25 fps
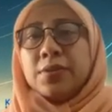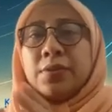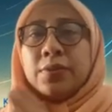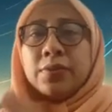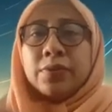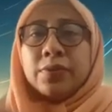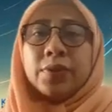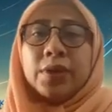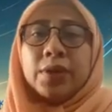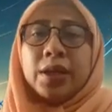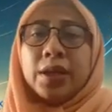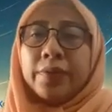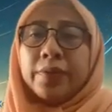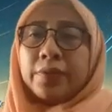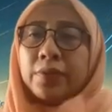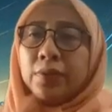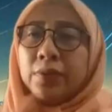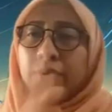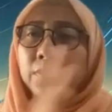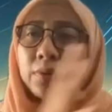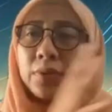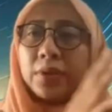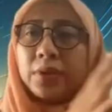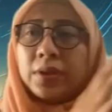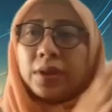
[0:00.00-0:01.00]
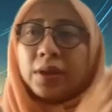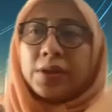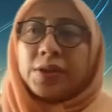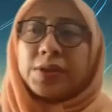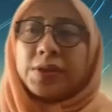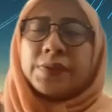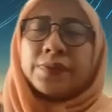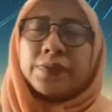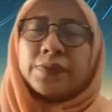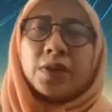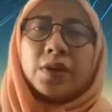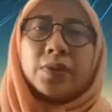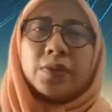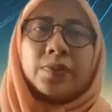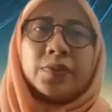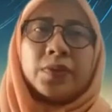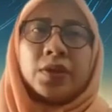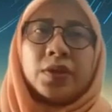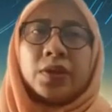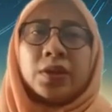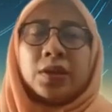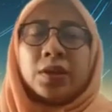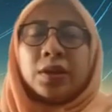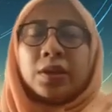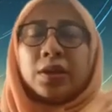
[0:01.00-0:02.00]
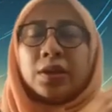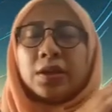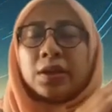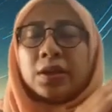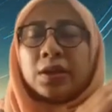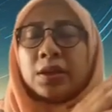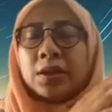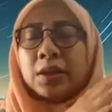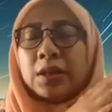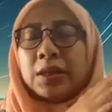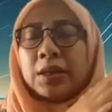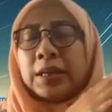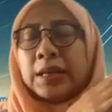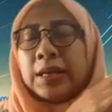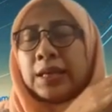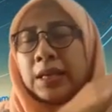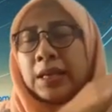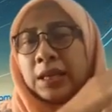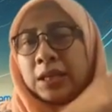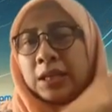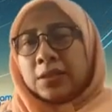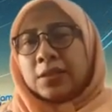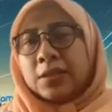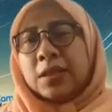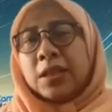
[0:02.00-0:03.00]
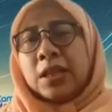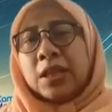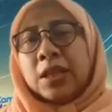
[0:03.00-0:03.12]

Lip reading: so we have to transform the early